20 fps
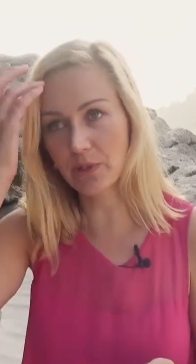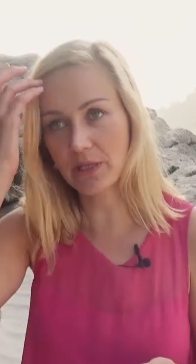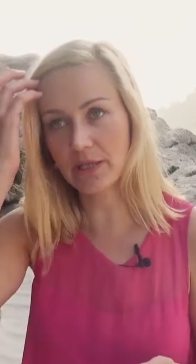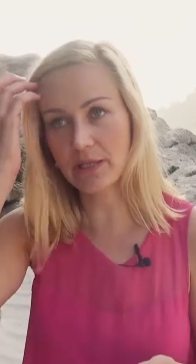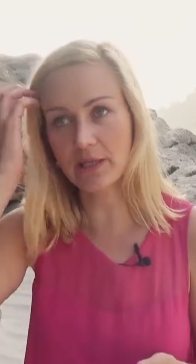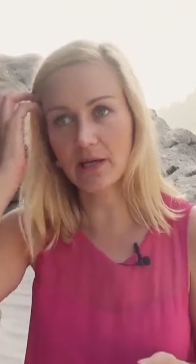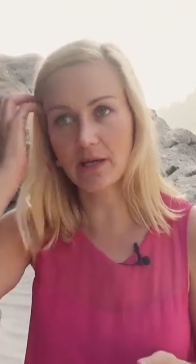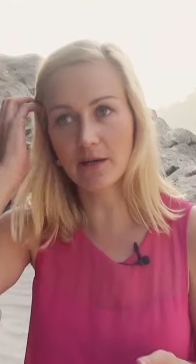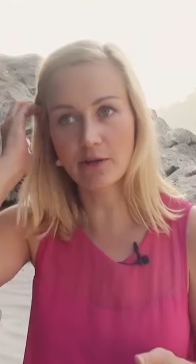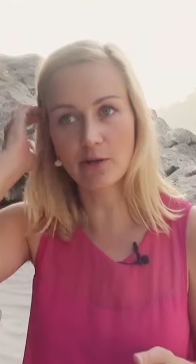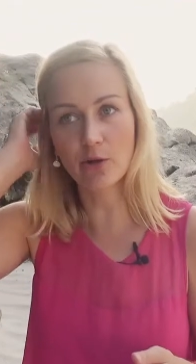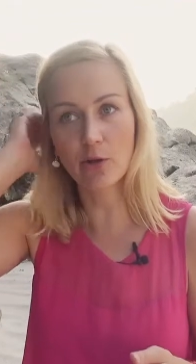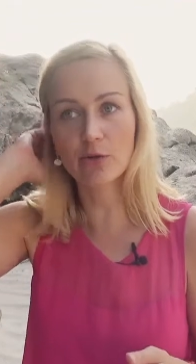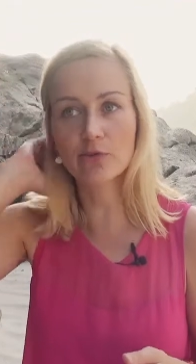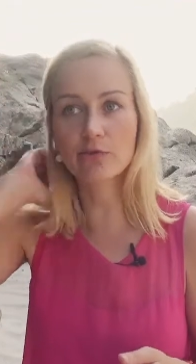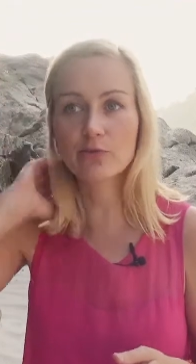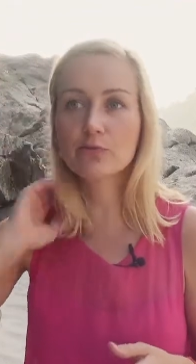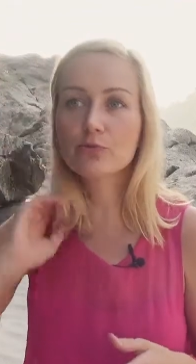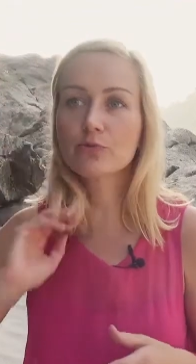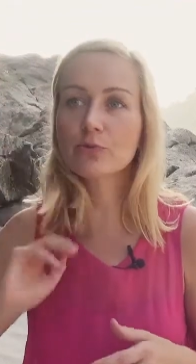We are
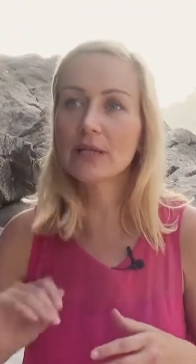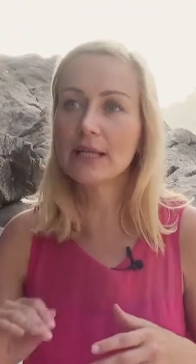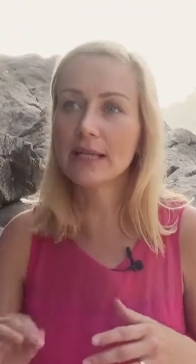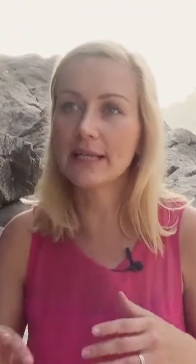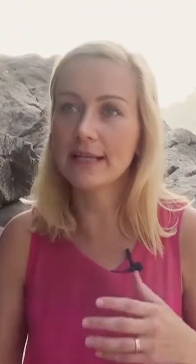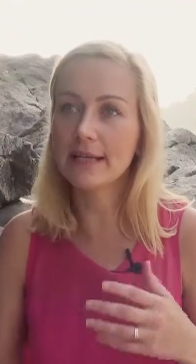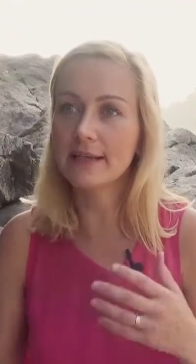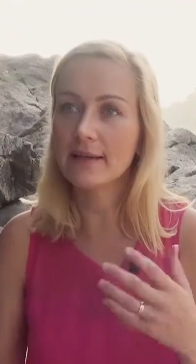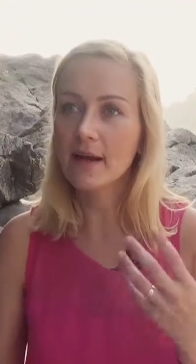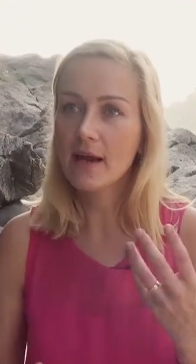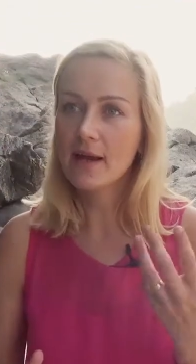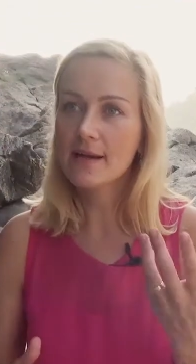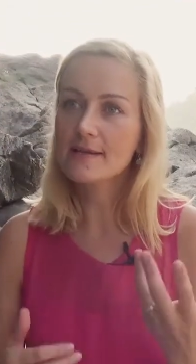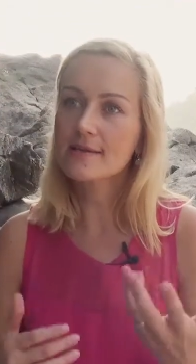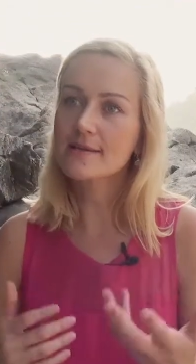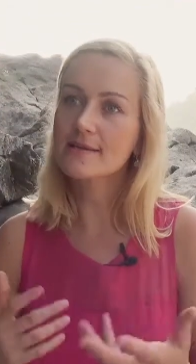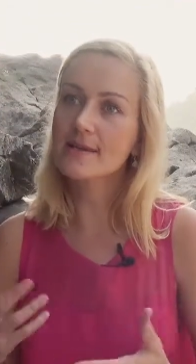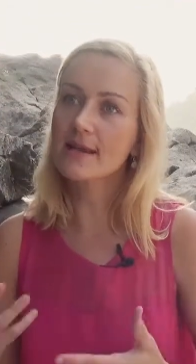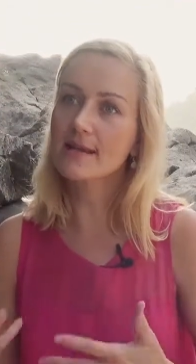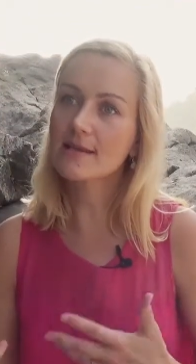not really
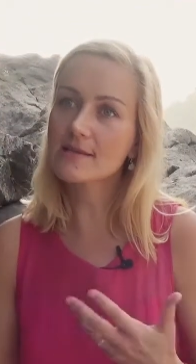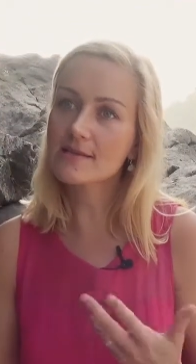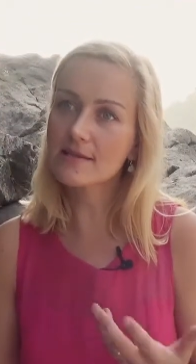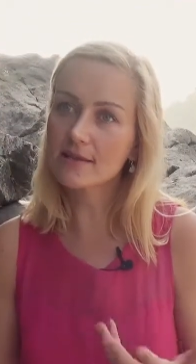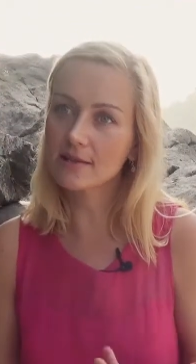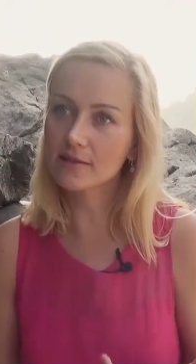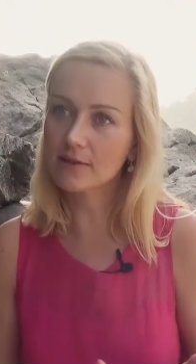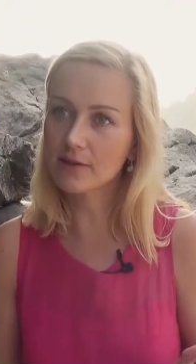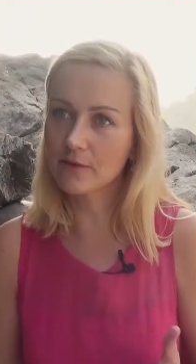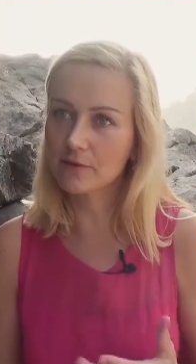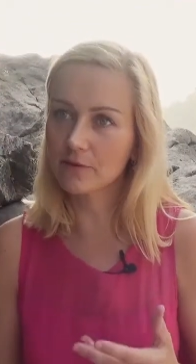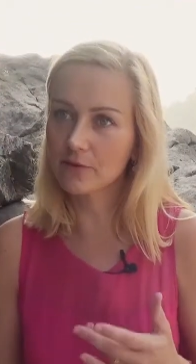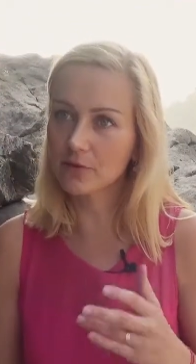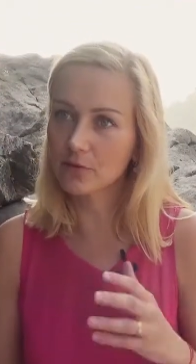sensitive